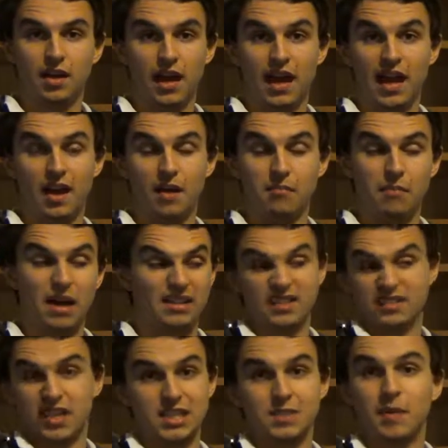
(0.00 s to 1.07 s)
um,
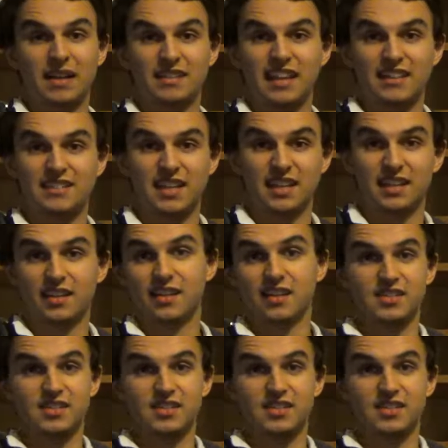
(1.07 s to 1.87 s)
magnetite's magnetic,